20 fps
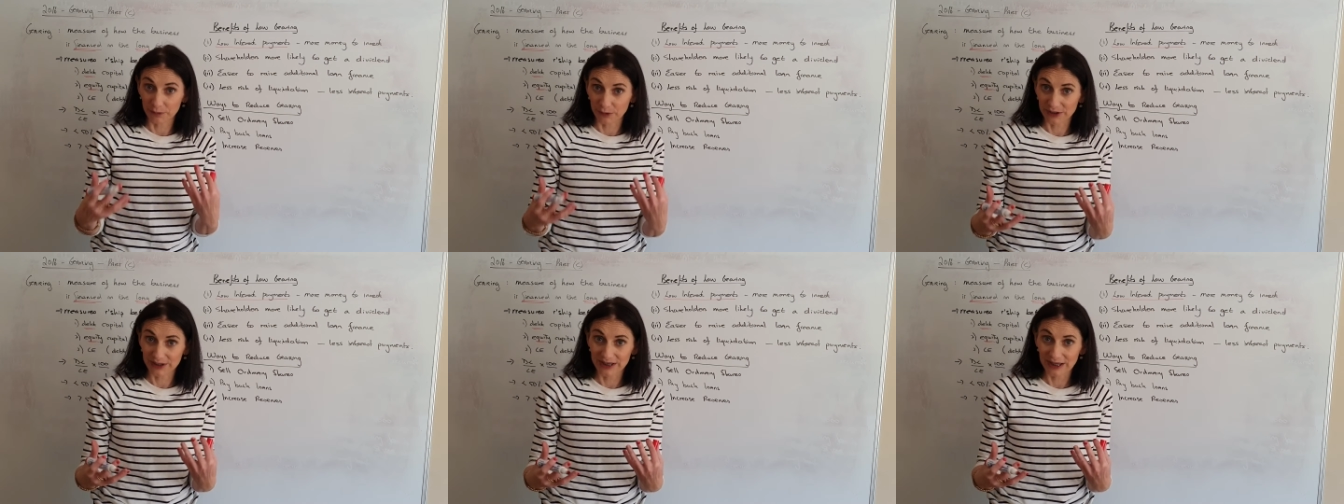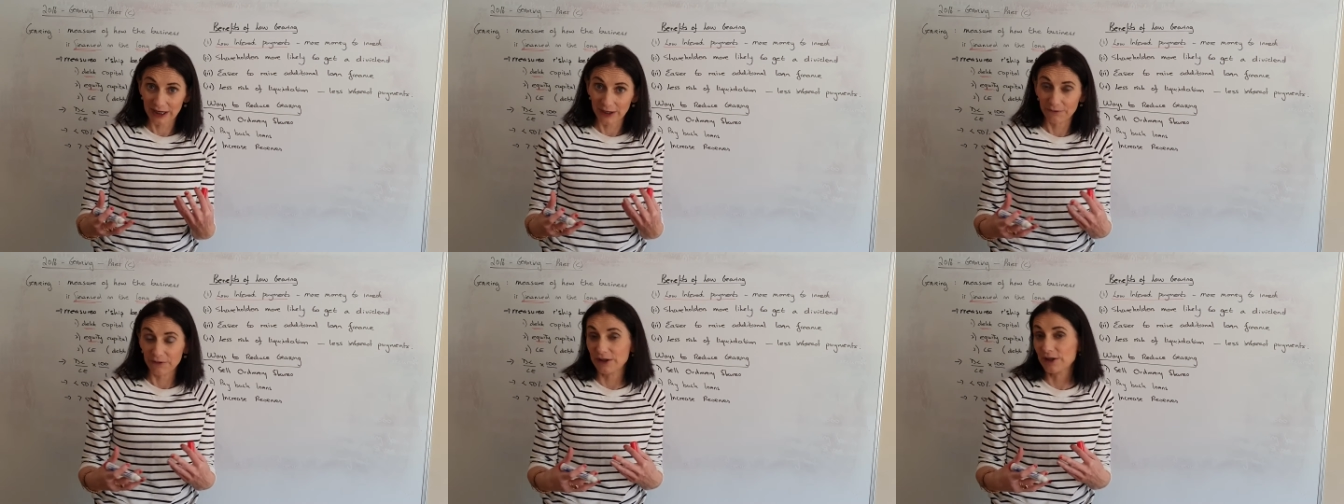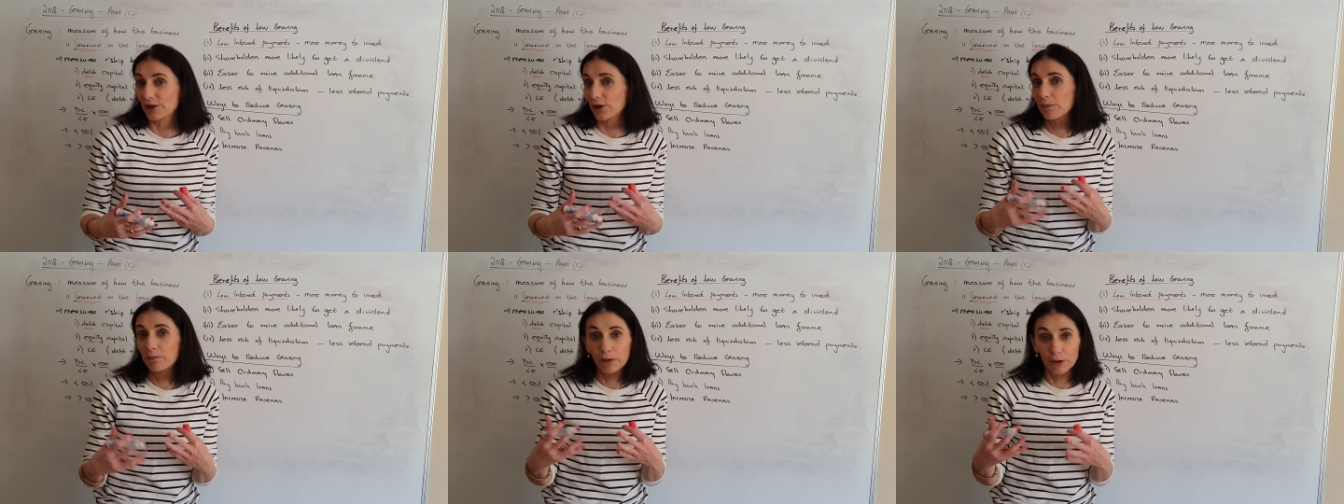your
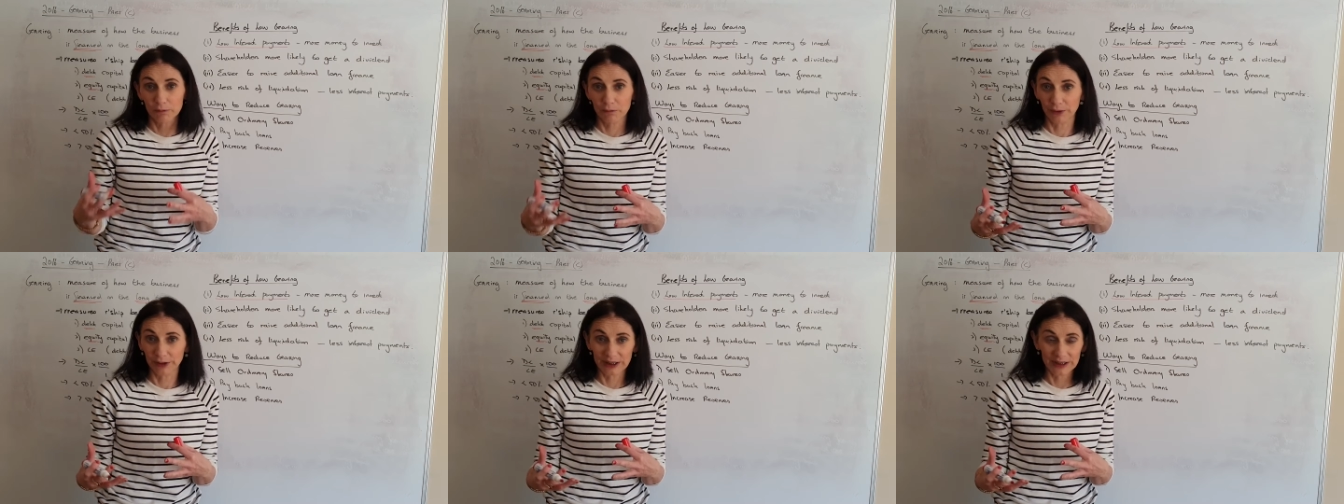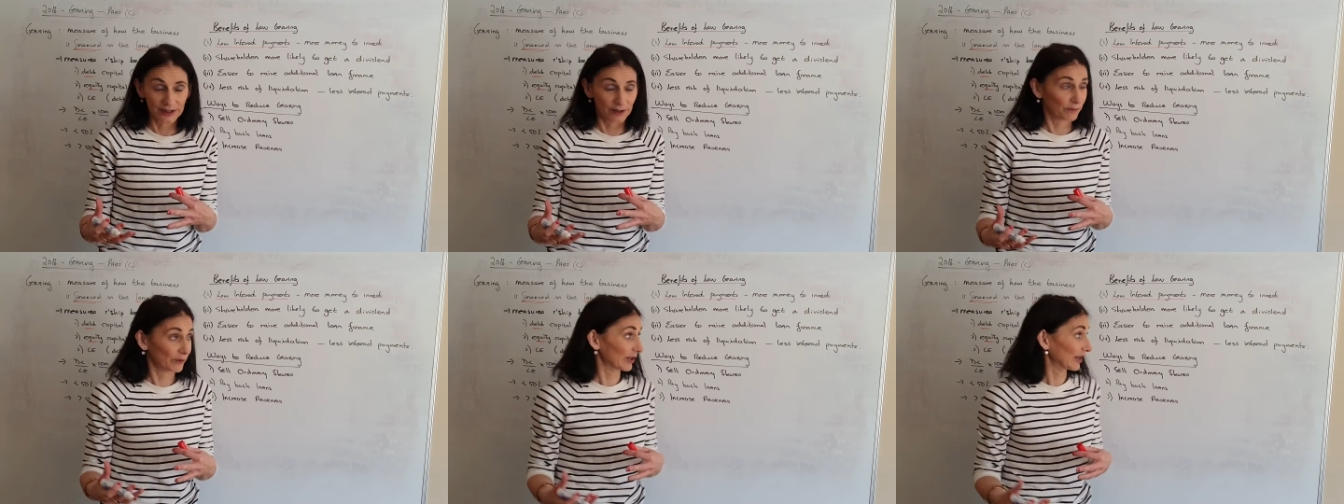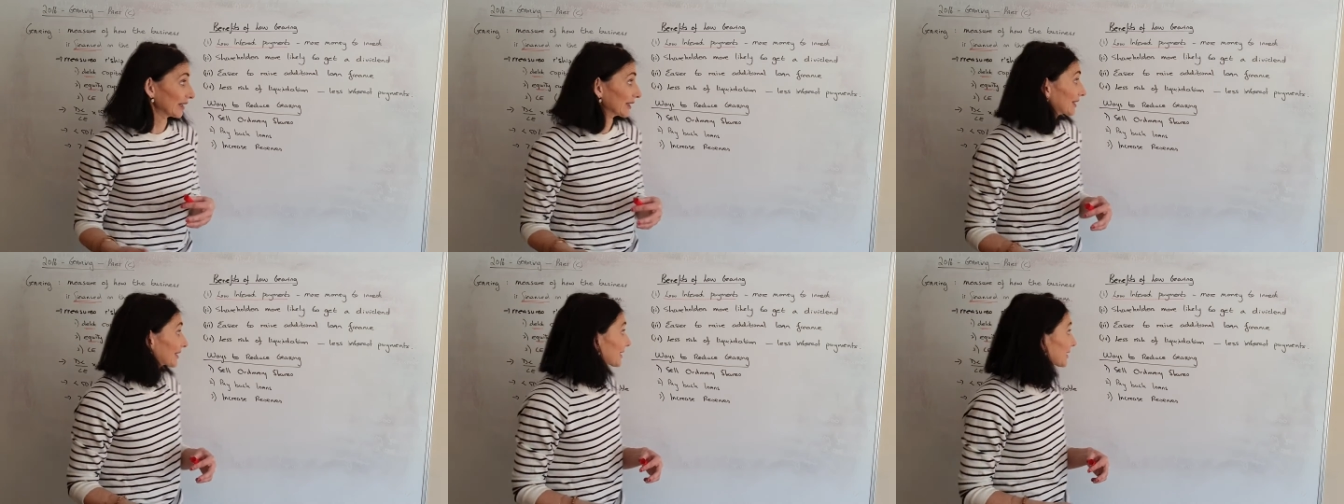savings or put money somewhere
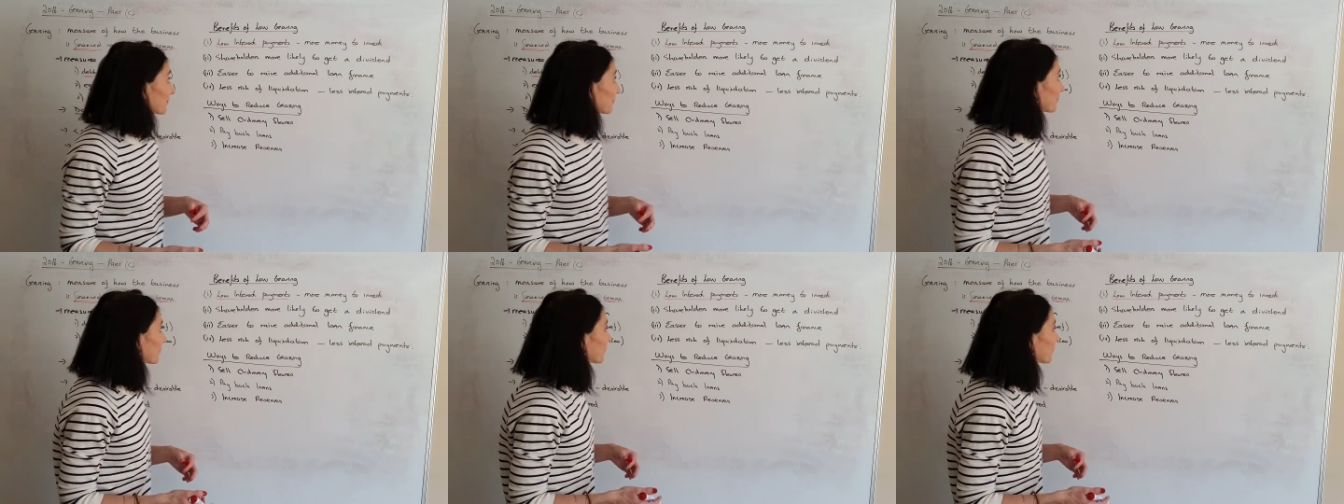else.